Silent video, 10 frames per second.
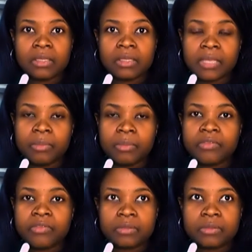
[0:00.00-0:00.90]
like in
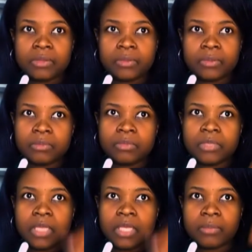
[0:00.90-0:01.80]

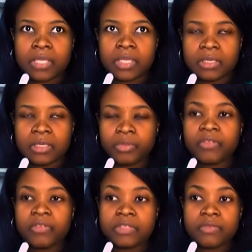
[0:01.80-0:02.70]
the
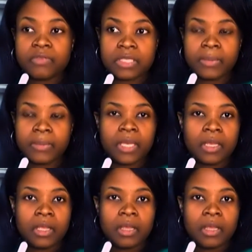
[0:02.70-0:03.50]
previous videos I made